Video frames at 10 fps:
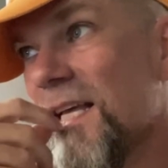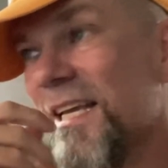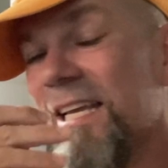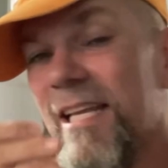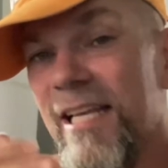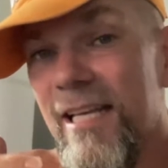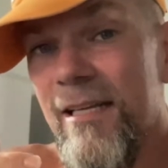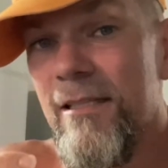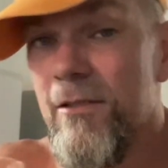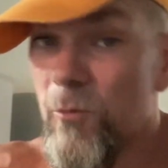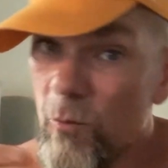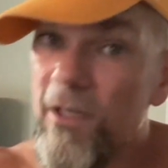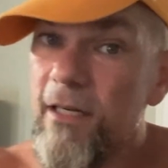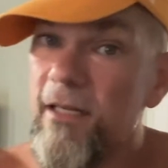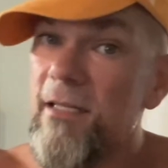it is what
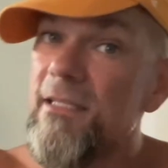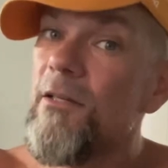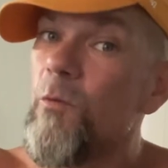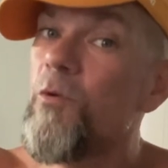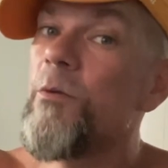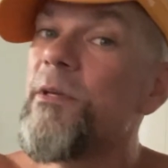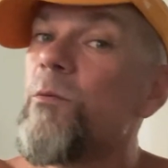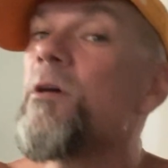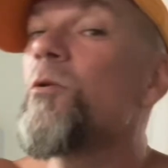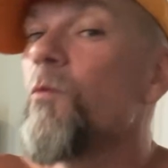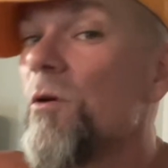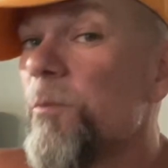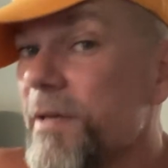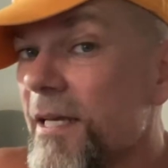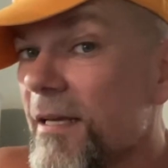it is and it will be what it will
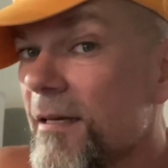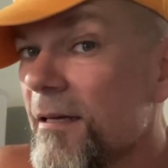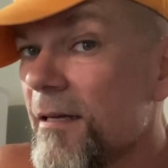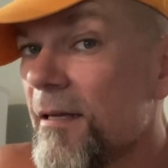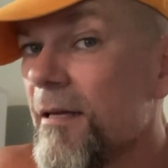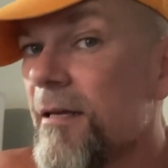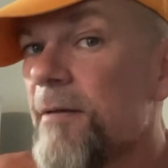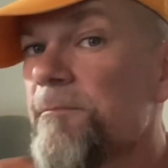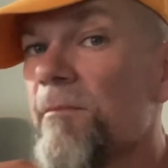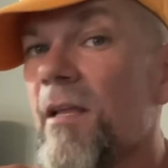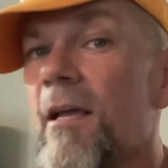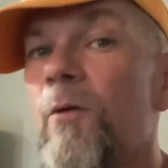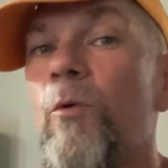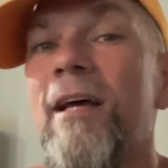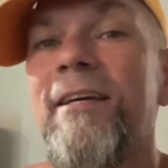be.
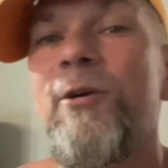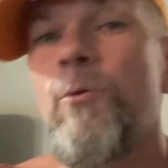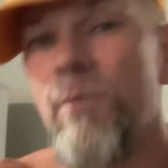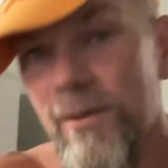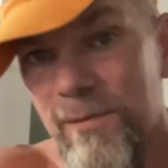And when I commit